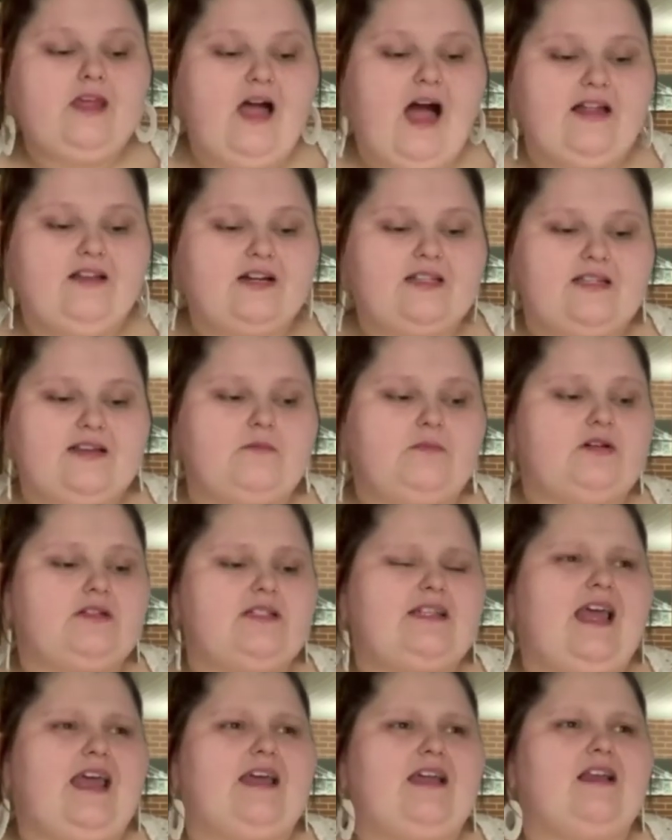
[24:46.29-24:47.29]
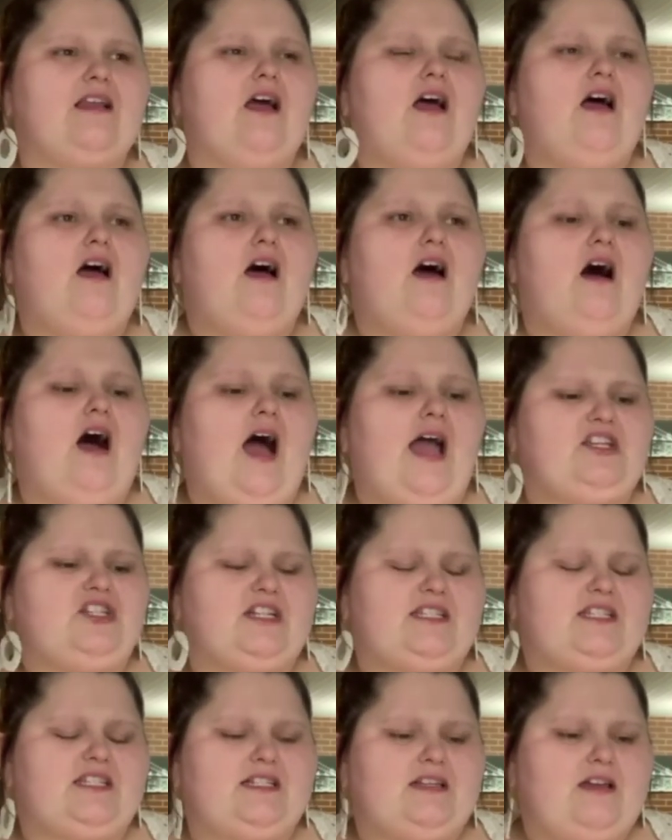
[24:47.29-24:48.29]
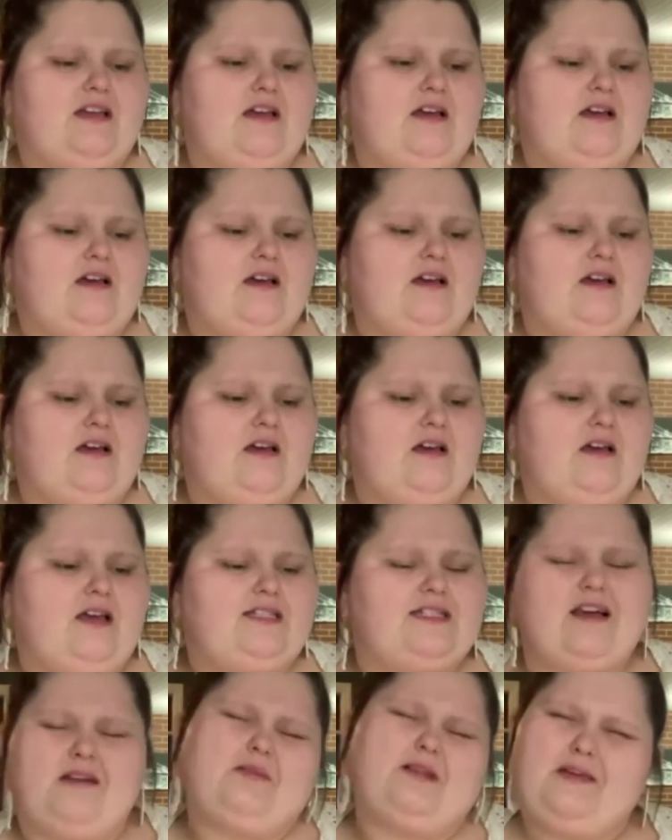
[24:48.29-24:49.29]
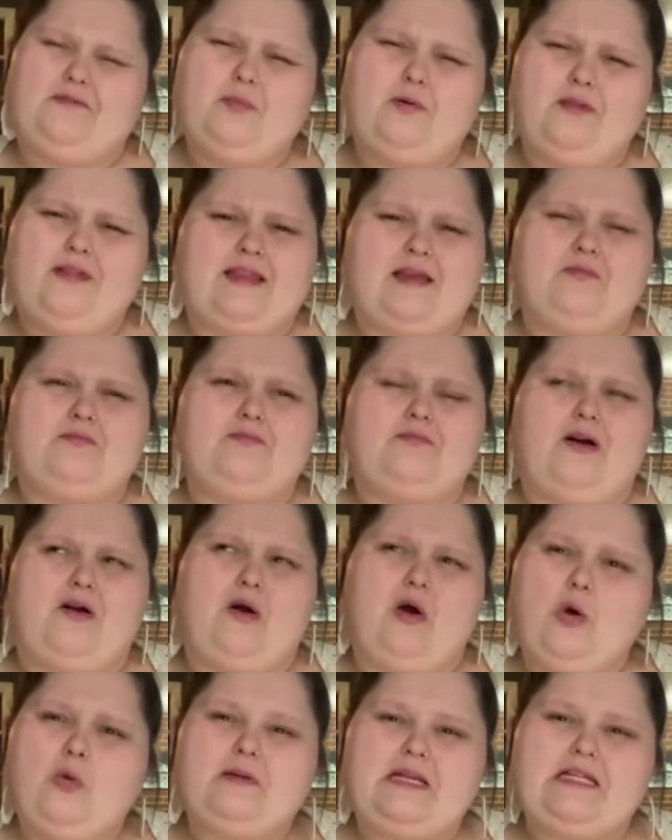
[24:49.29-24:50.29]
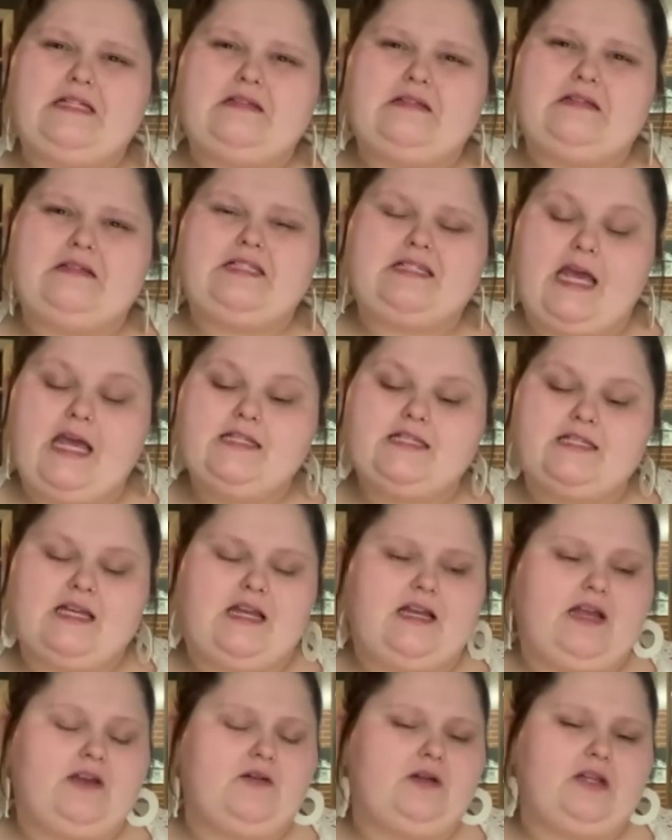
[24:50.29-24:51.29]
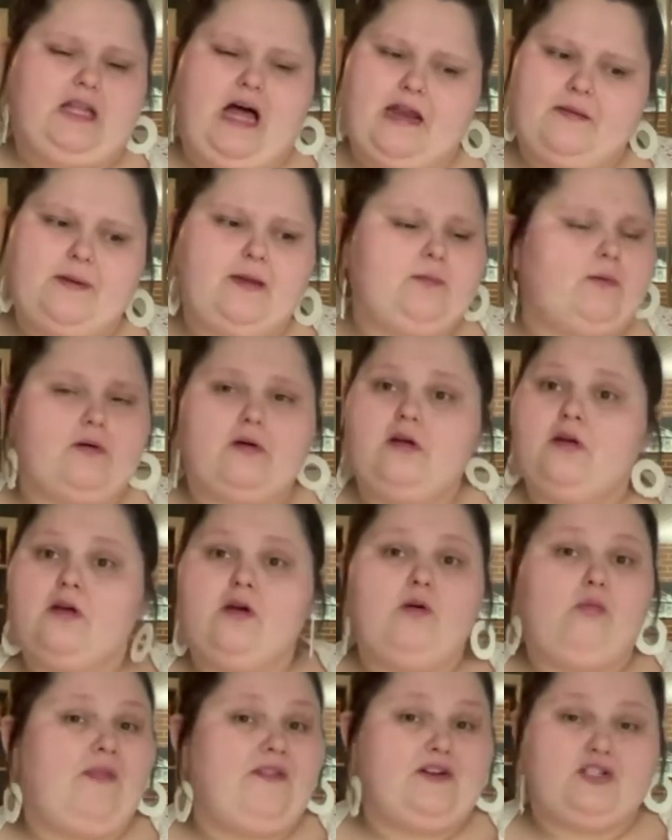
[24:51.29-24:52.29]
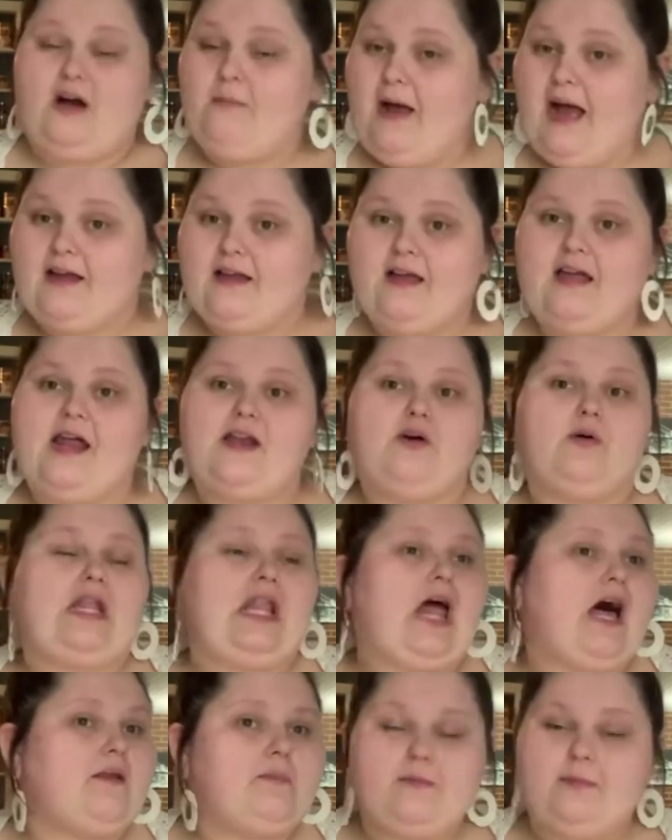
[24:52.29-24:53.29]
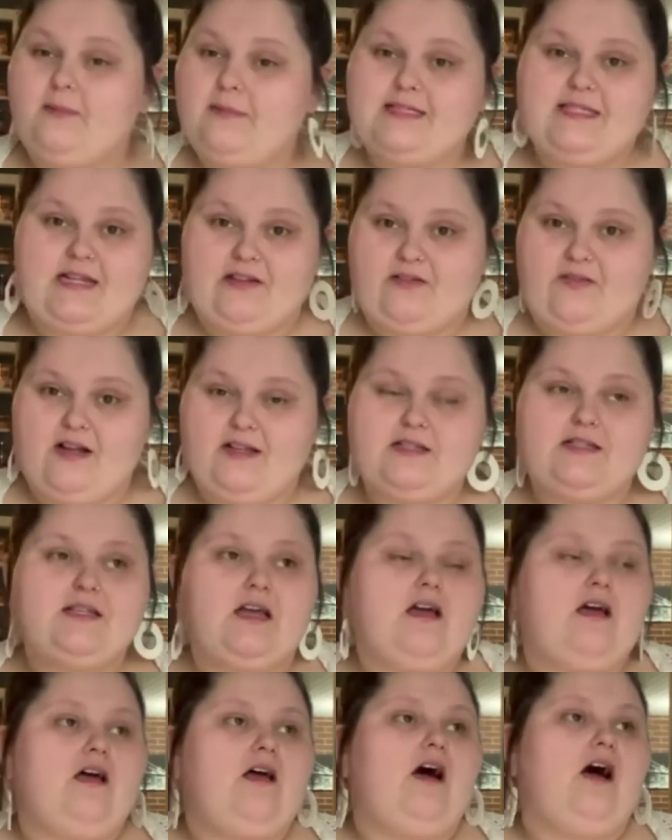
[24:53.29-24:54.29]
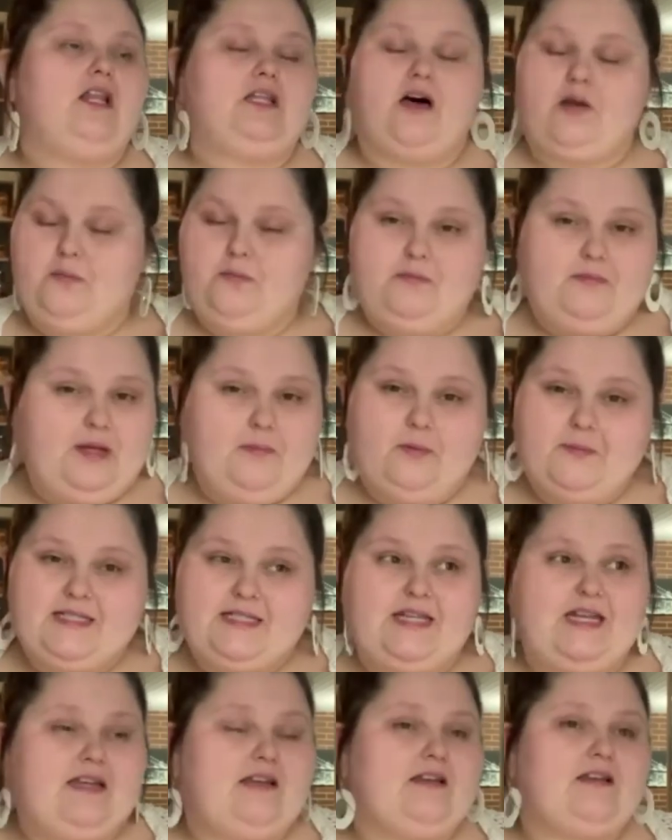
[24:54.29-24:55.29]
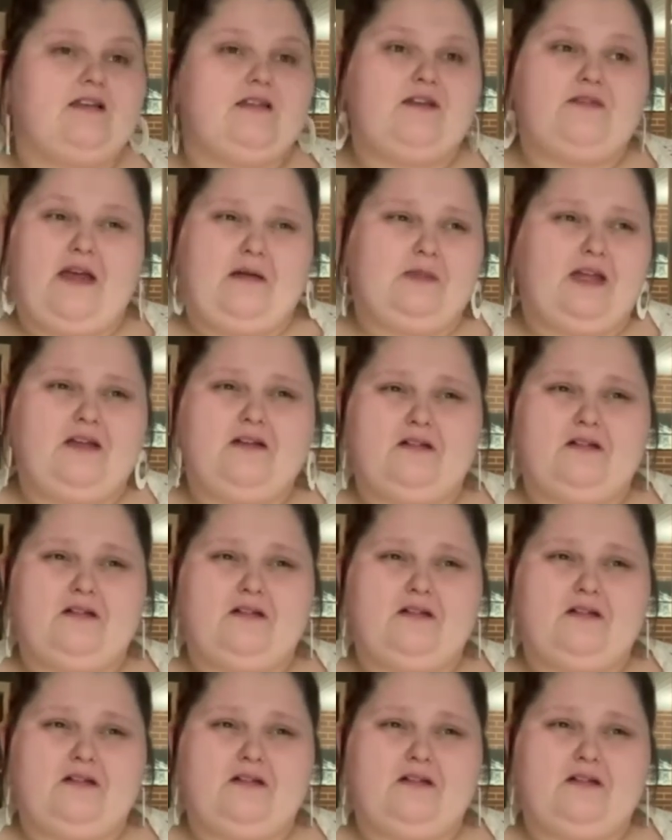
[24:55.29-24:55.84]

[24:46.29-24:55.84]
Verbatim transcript: I look at the numbers and I just it's unbelievable that they are opening states. And I know a lot of people want their job back. And I know a lot of people miss seeing their friends. A lot of people miss seeing their family.